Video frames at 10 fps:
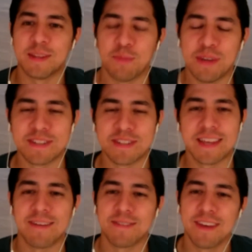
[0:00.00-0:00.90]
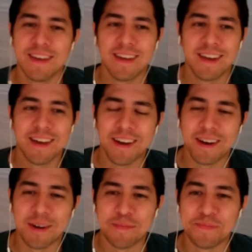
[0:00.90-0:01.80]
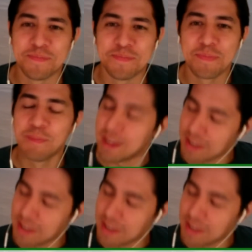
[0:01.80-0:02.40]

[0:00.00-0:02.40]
we just have. But